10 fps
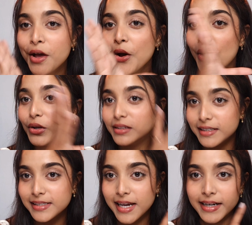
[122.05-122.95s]
On this
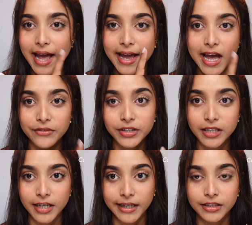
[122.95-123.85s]
side, I have the
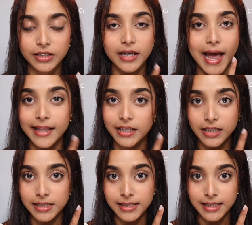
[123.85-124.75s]
corrector and the
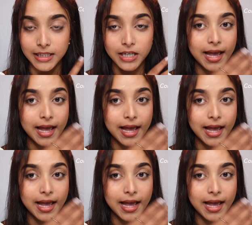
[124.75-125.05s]
concealer,